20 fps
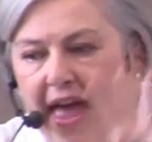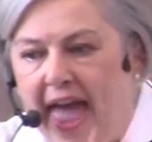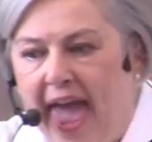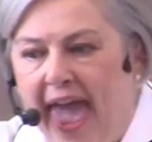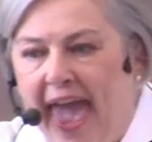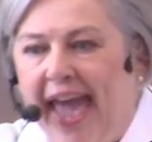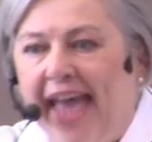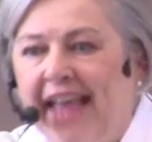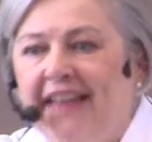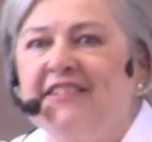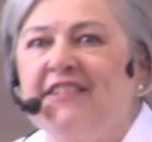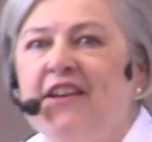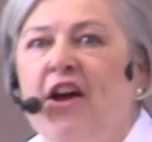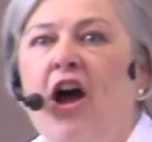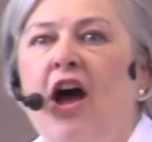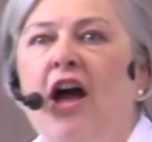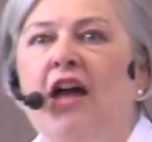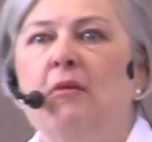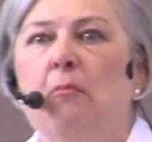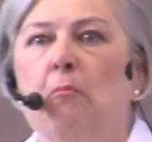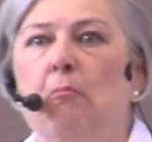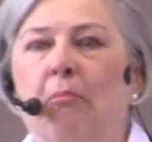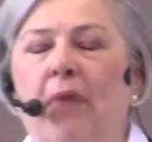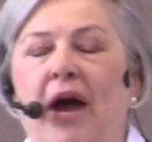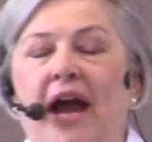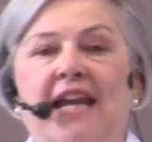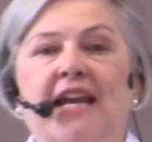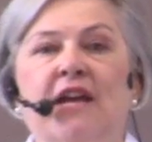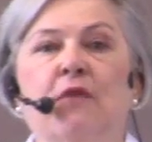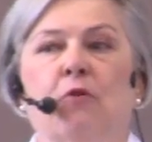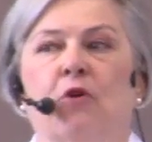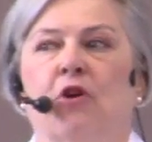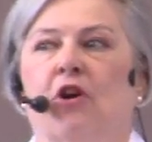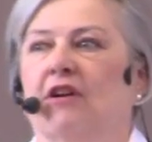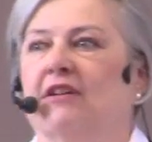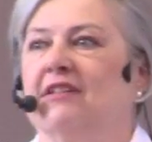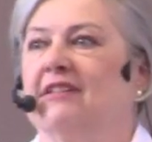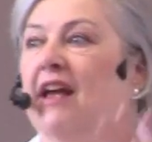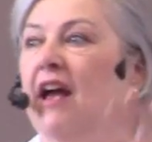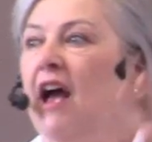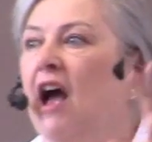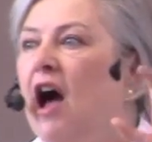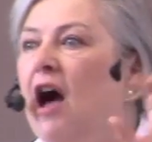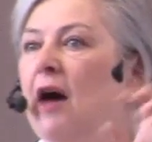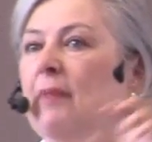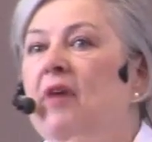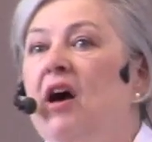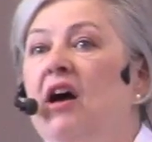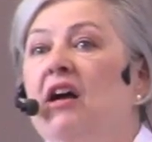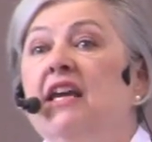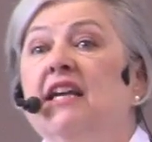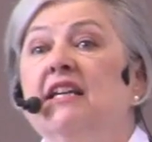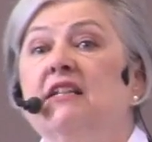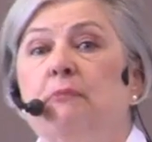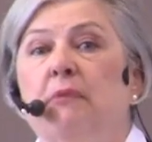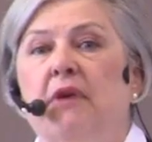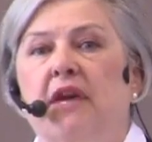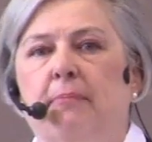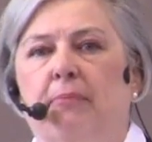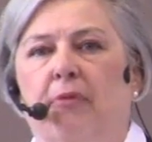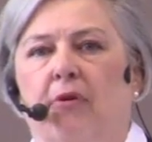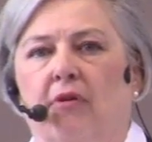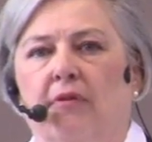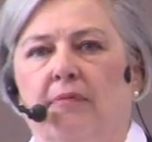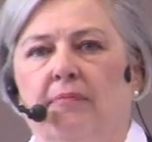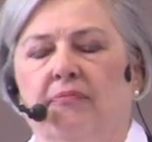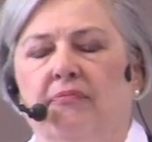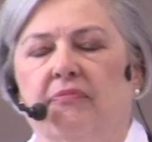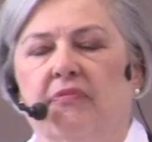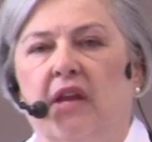hands-on mighty works among his people.